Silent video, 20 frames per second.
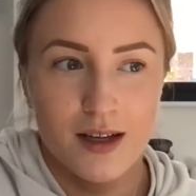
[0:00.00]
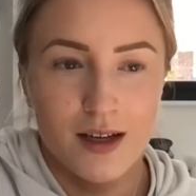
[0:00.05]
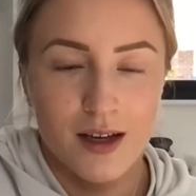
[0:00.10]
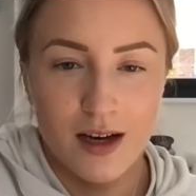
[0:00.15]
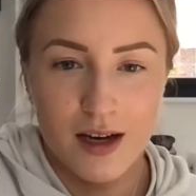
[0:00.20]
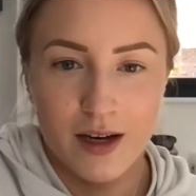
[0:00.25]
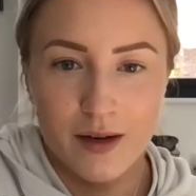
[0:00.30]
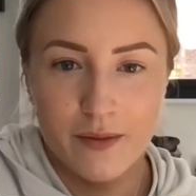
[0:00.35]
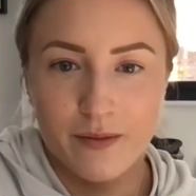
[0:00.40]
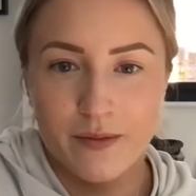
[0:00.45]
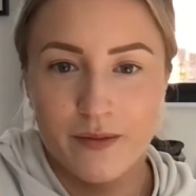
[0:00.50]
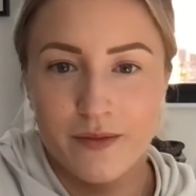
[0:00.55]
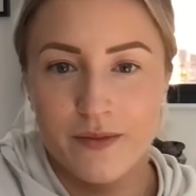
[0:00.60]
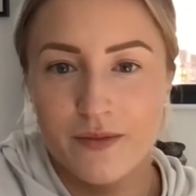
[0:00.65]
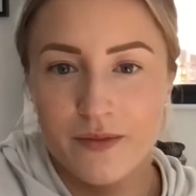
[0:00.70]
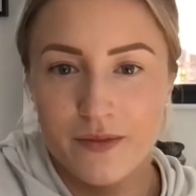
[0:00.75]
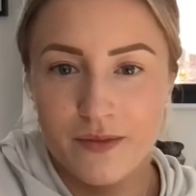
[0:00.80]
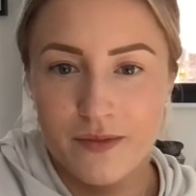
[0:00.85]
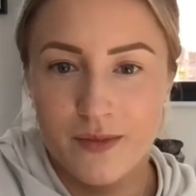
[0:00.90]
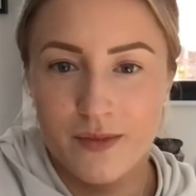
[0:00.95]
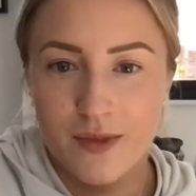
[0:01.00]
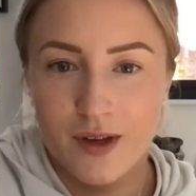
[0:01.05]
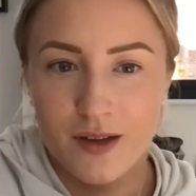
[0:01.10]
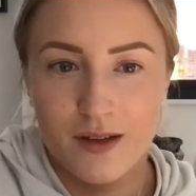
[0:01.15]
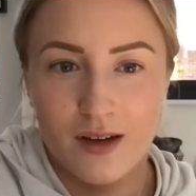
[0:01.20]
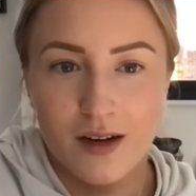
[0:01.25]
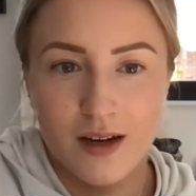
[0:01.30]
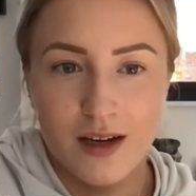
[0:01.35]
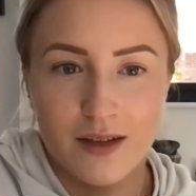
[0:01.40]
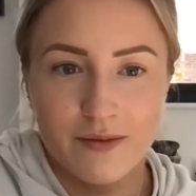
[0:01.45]

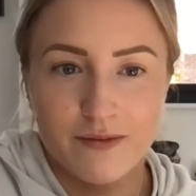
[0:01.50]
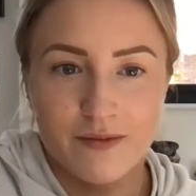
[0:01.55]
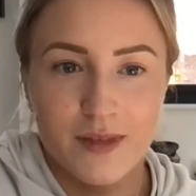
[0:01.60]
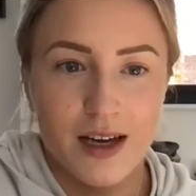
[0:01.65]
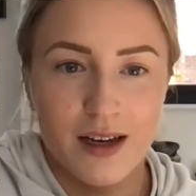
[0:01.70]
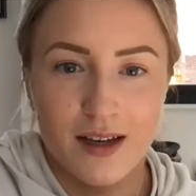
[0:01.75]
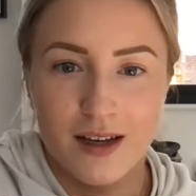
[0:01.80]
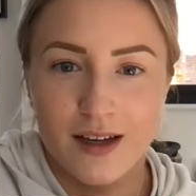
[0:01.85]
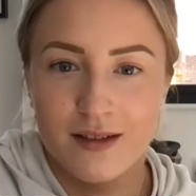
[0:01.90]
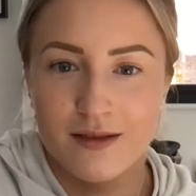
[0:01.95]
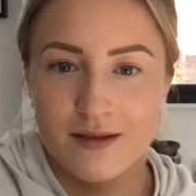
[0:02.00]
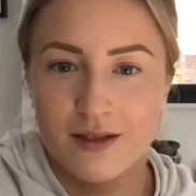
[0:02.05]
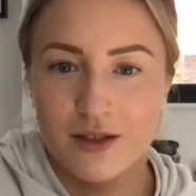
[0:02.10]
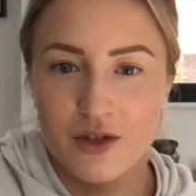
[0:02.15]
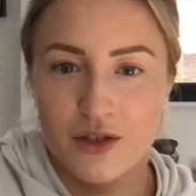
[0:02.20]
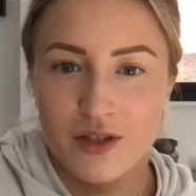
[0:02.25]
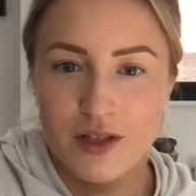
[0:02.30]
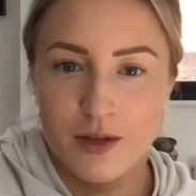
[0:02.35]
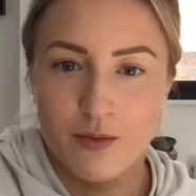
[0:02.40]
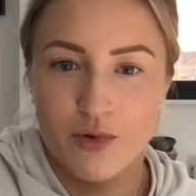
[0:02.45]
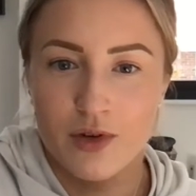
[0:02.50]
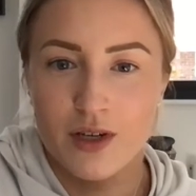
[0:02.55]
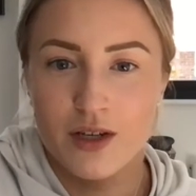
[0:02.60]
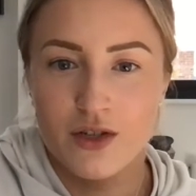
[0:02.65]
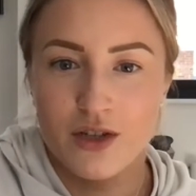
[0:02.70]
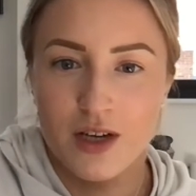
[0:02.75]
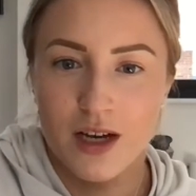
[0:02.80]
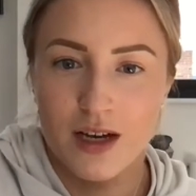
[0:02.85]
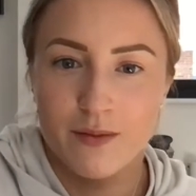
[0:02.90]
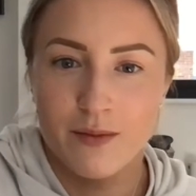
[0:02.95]
that I can just
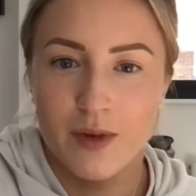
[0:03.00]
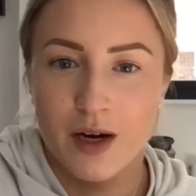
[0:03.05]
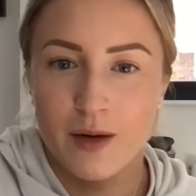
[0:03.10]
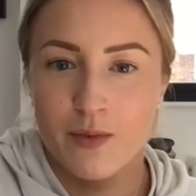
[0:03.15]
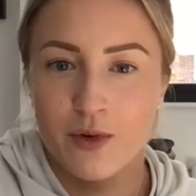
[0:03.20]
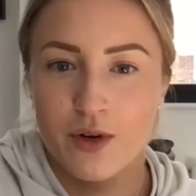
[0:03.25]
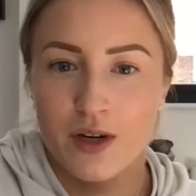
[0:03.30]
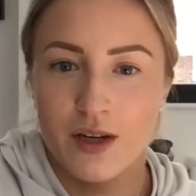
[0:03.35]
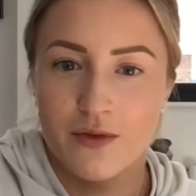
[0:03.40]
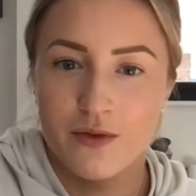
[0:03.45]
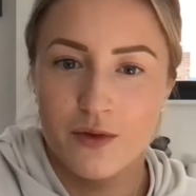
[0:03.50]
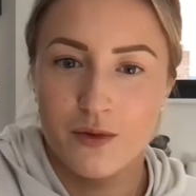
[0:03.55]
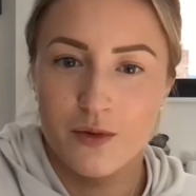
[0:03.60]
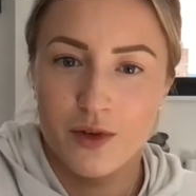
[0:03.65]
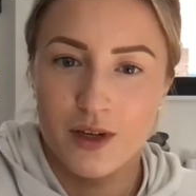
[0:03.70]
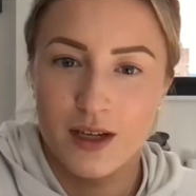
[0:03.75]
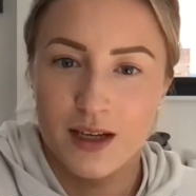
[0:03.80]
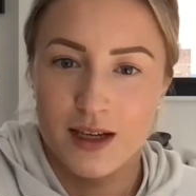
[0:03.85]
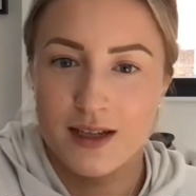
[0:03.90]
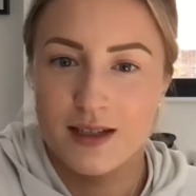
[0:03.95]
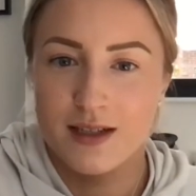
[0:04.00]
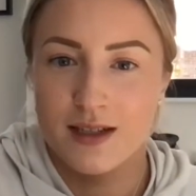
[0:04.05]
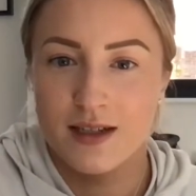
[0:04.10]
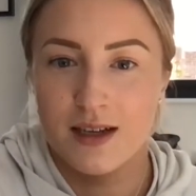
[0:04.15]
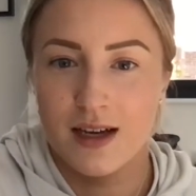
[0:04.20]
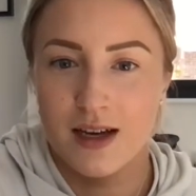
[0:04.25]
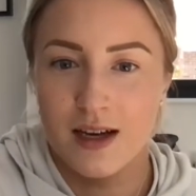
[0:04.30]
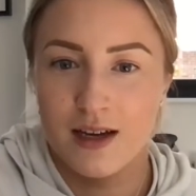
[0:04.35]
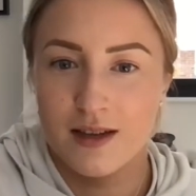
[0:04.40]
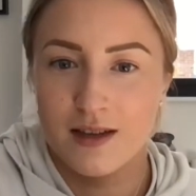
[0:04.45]
appreciate my body for what it is,
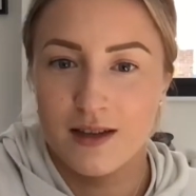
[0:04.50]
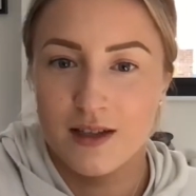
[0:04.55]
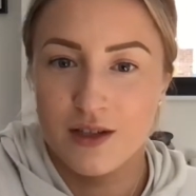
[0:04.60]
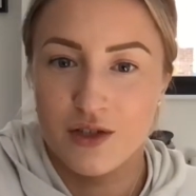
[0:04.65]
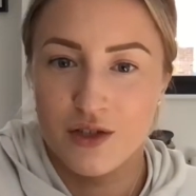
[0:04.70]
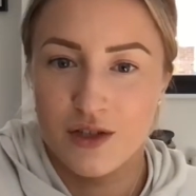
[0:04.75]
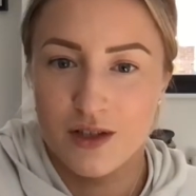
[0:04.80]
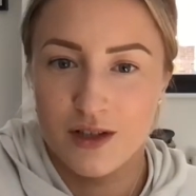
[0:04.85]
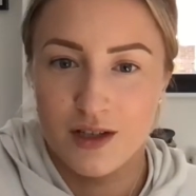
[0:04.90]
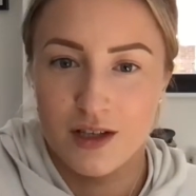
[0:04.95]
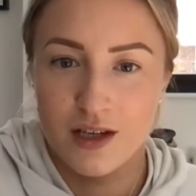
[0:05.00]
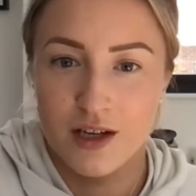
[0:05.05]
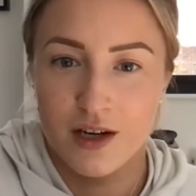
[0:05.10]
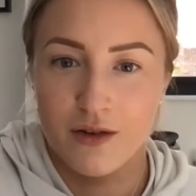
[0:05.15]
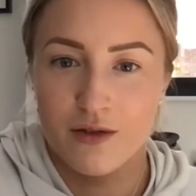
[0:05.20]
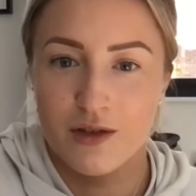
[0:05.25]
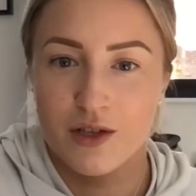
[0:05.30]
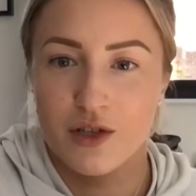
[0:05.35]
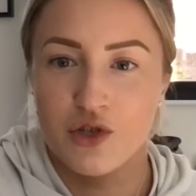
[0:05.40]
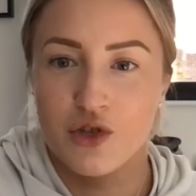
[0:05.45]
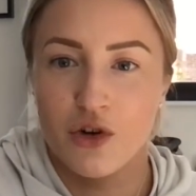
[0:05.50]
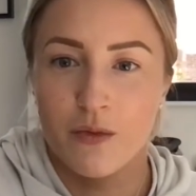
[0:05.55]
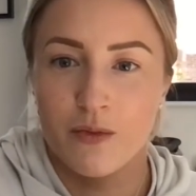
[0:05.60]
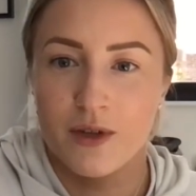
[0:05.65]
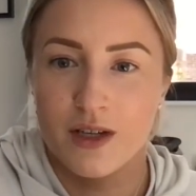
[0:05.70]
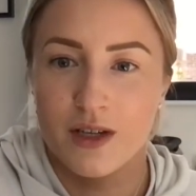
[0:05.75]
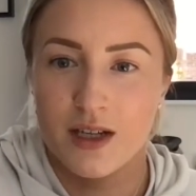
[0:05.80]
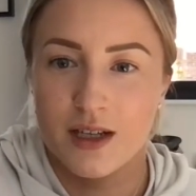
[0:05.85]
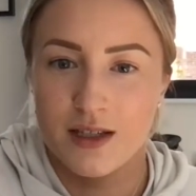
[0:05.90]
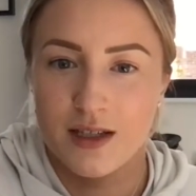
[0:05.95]
and the you know, the
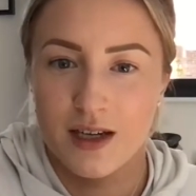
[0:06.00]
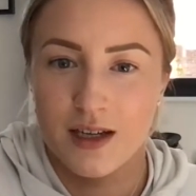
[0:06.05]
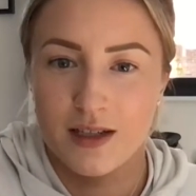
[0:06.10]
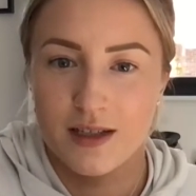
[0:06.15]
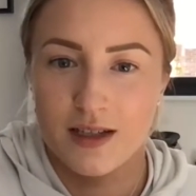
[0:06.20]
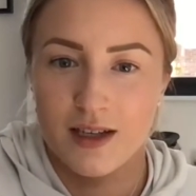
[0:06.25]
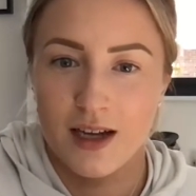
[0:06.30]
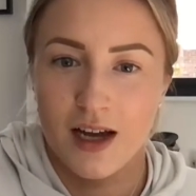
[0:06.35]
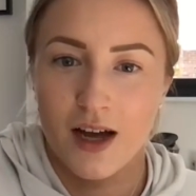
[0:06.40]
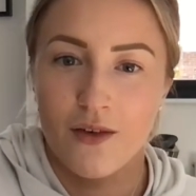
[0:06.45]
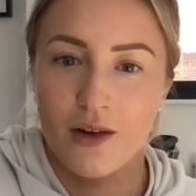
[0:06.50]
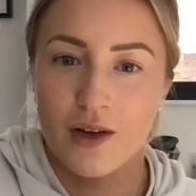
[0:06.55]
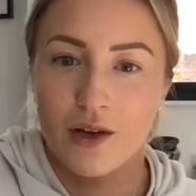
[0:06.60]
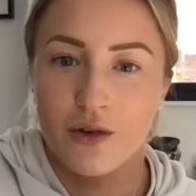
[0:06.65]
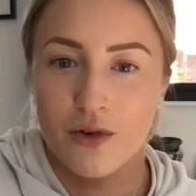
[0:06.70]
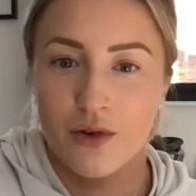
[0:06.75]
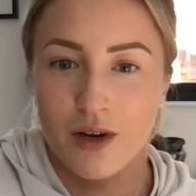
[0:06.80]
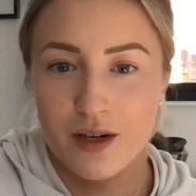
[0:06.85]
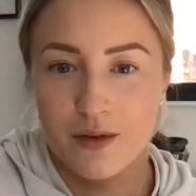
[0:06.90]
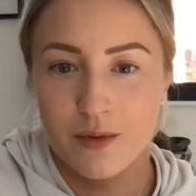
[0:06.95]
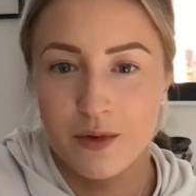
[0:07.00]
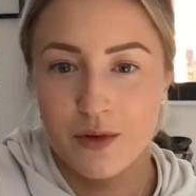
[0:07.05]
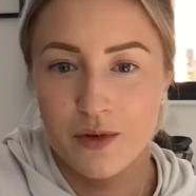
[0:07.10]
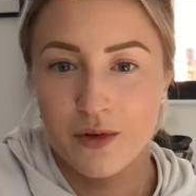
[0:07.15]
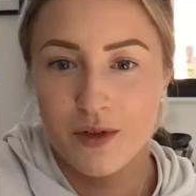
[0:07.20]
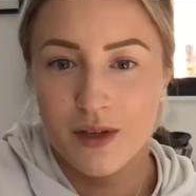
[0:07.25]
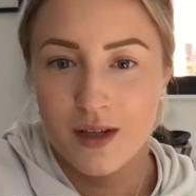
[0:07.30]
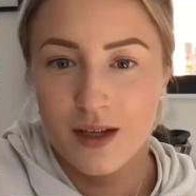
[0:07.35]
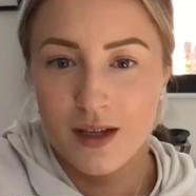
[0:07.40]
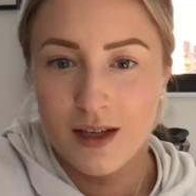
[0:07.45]
job that it does, and how
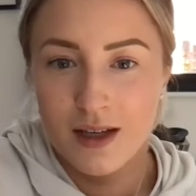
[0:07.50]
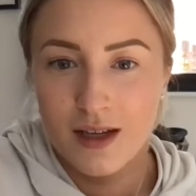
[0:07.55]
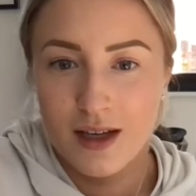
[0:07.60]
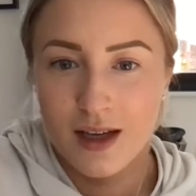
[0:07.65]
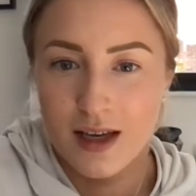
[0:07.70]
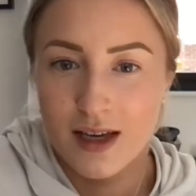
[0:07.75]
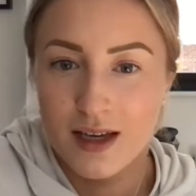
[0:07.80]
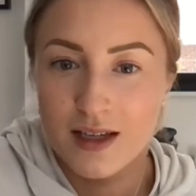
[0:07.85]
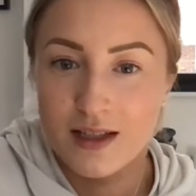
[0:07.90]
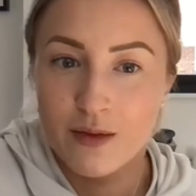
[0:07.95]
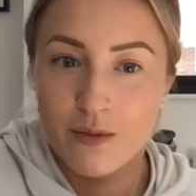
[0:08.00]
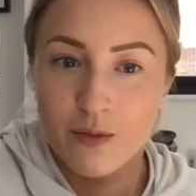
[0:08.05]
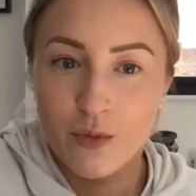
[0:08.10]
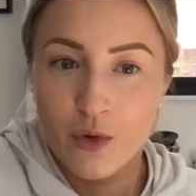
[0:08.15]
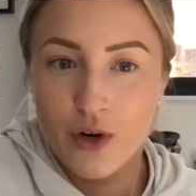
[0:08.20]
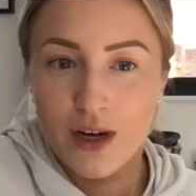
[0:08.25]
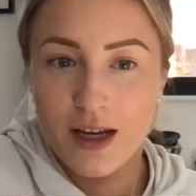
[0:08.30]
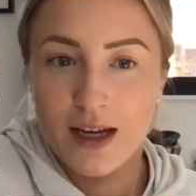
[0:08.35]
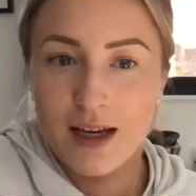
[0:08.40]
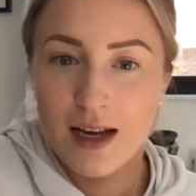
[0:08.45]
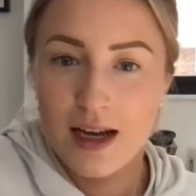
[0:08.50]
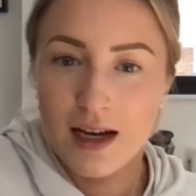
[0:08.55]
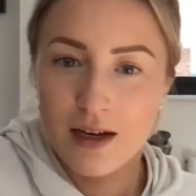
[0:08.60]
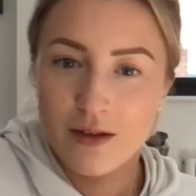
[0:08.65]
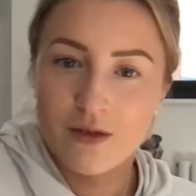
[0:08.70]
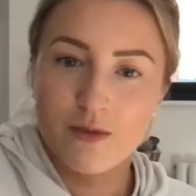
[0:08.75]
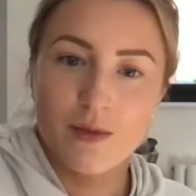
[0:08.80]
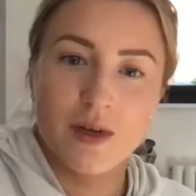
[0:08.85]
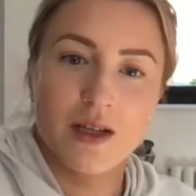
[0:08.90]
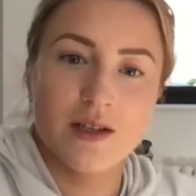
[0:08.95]
incredible it is, and what it
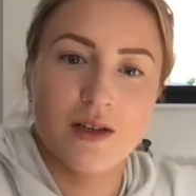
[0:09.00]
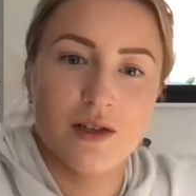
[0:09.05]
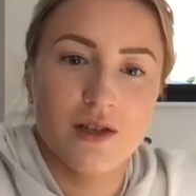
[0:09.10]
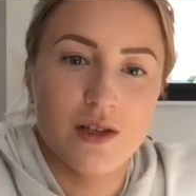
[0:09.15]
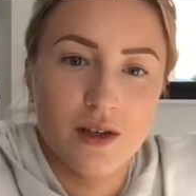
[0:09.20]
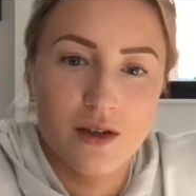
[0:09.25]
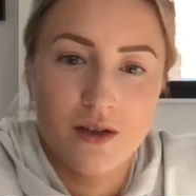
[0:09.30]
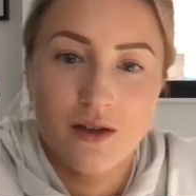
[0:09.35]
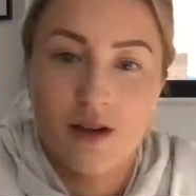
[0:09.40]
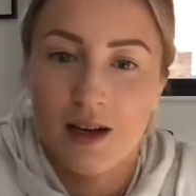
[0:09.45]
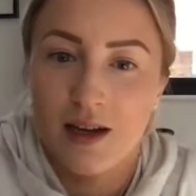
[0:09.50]
allows me to do.